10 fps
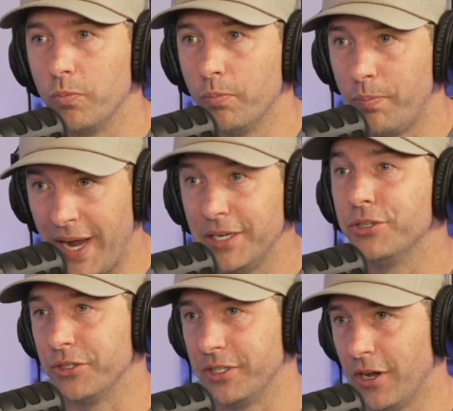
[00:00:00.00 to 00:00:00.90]
pace
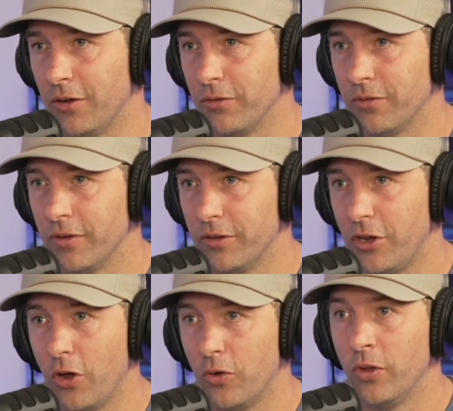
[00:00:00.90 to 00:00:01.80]
yourself.
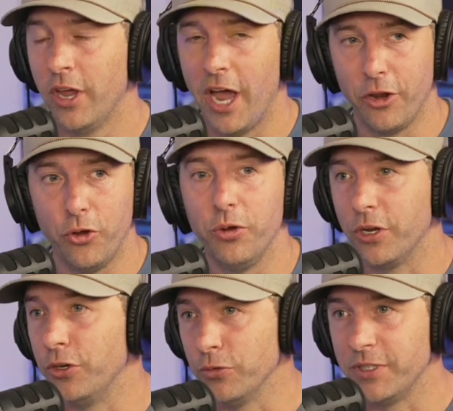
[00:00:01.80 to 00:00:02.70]
I know you can
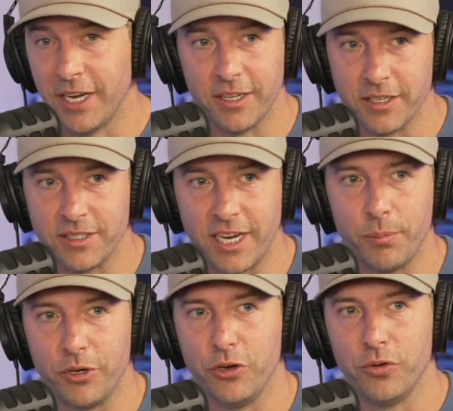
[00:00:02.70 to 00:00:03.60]
do 10 this set,
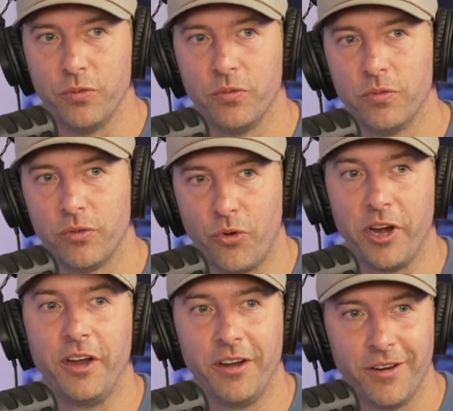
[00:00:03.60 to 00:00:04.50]
but do
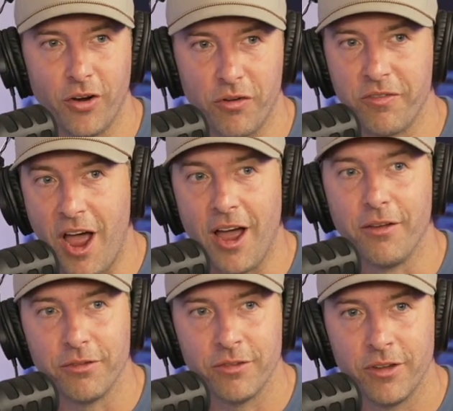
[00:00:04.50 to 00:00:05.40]
3 or 5
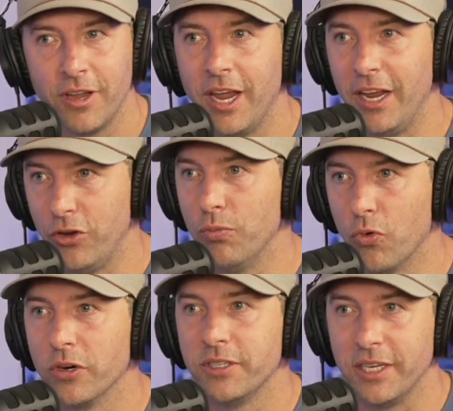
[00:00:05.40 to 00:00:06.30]
and do
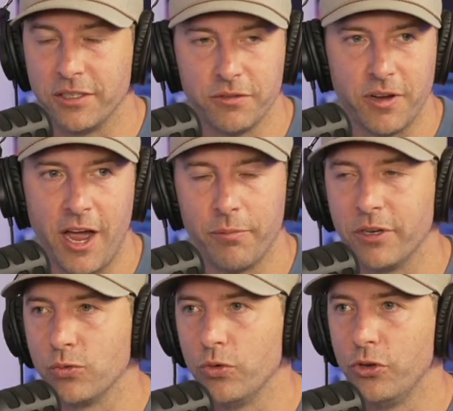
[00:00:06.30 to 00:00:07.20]
more sets of 5,
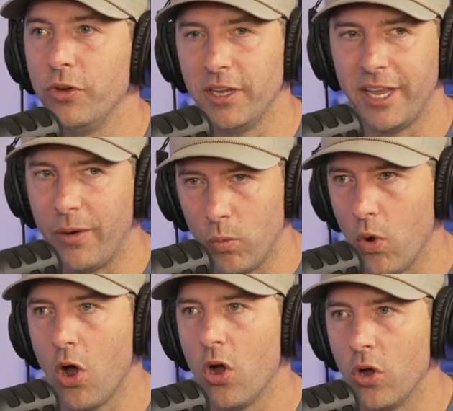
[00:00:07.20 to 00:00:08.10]
because when you hit that
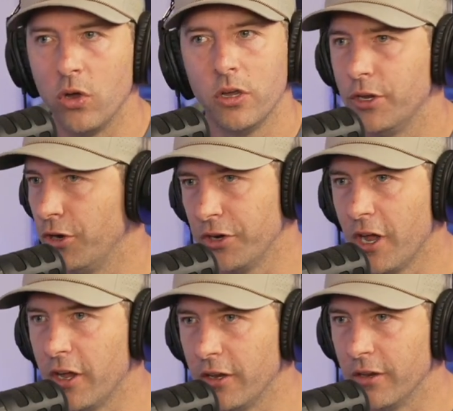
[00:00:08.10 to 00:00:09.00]
wall, you're done.